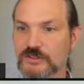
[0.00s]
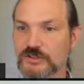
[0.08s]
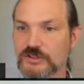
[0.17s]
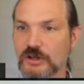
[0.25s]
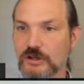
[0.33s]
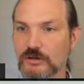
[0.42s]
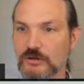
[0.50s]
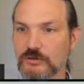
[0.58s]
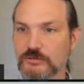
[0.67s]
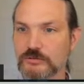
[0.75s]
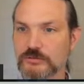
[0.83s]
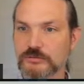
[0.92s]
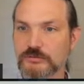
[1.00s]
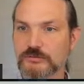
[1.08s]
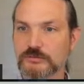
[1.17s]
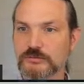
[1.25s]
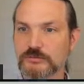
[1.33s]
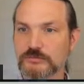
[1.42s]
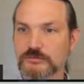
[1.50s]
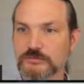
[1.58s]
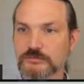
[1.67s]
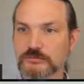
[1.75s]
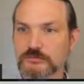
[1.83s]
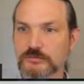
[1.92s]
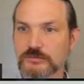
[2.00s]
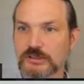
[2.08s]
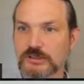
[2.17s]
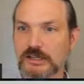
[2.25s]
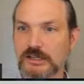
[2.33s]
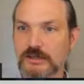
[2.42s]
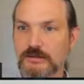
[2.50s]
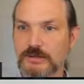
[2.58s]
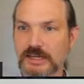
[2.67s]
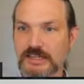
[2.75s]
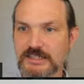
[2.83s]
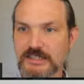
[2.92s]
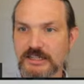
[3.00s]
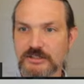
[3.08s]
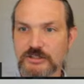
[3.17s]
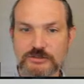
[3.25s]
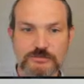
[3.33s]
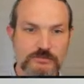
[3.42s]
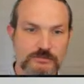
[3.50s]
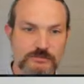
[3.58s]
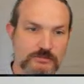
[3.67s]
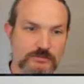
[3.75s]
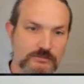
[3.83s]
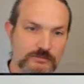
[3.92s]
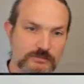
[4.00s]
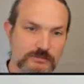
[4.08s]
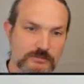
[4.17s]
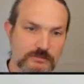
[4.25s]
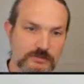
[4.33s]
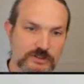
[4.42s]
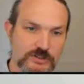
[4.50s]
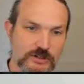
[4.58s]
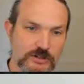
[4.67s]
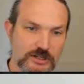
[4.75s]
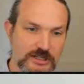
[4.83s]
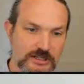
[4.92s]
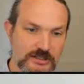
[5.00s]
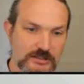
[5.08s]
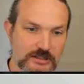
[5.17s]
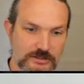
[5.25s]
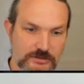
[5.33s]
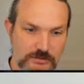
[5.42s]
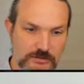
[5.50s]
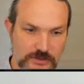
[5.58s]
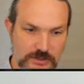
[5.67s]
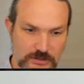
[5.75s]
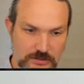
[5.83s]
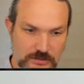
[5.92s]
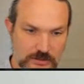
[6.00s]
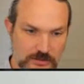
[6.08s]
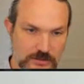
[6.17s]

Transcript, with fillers: so um, I guess I can just start a kind cluster over here.